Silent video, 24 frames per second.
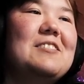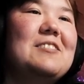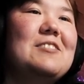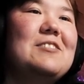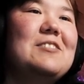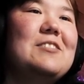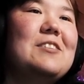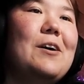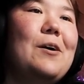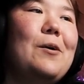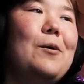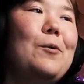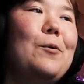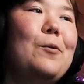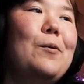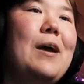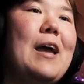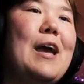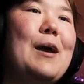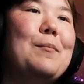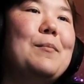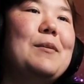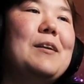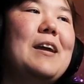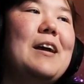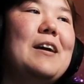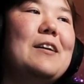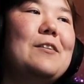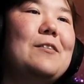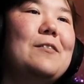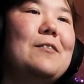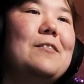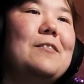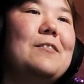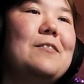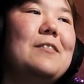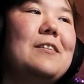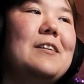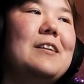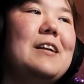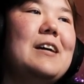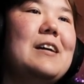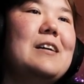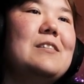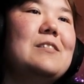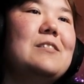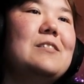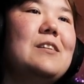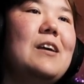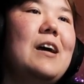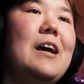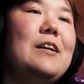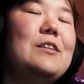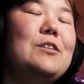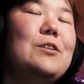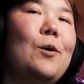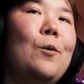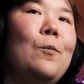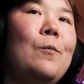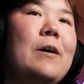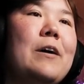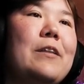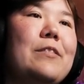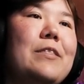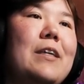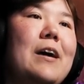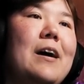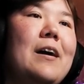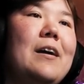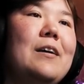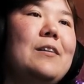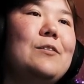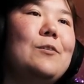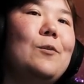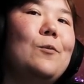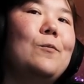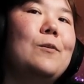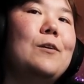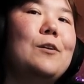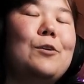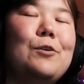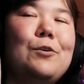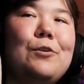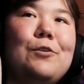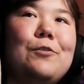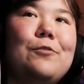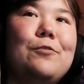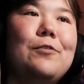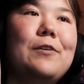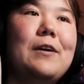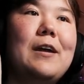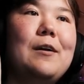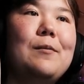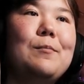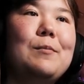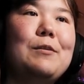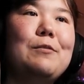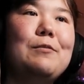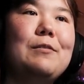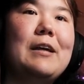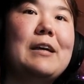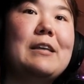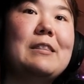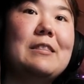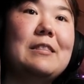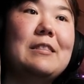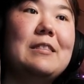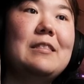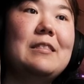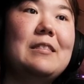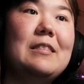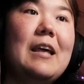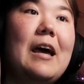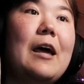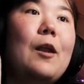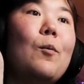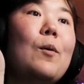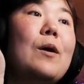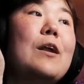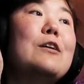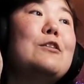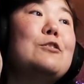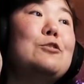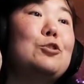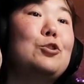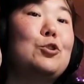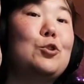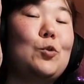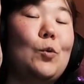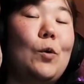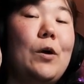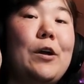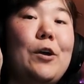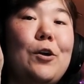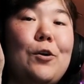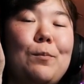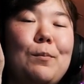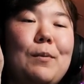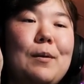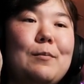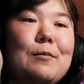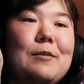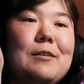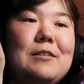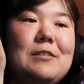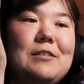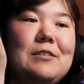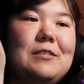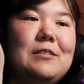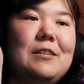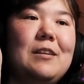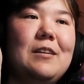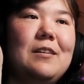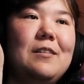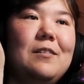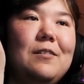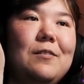so Amity had to realize, I don't want that, I don't want her to forget me, like, I don't want to destroy her memories